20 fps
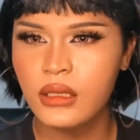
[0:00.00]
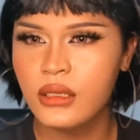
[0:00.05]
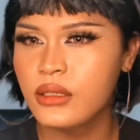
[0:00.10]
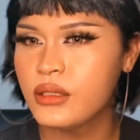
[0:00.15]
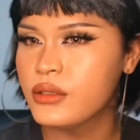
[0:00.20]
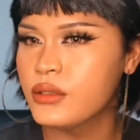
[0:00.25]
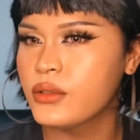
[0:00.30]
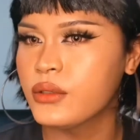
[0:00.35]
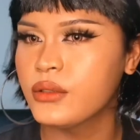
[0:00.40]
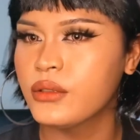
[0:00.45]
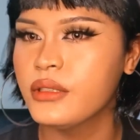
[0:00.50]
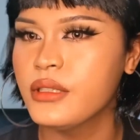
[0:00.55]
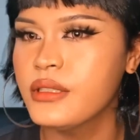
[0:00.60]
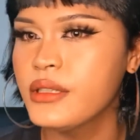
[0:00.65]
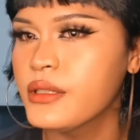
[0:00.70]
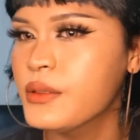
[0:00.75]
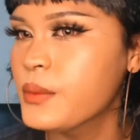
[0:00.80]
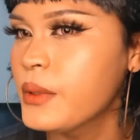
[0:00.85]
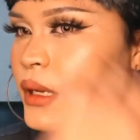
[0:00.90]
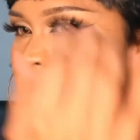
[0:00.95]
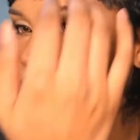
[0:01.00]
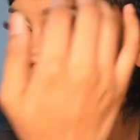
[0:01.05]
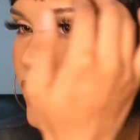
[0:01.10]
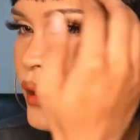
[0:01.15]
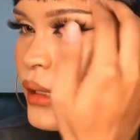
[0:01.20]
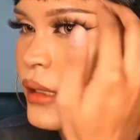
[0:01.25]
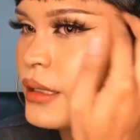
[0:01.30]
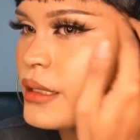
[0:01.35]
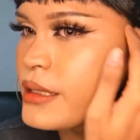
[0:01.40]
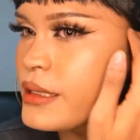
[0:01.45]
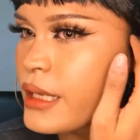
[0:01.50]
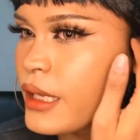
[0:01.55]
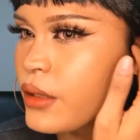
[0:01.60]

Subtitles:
So this is what this side looks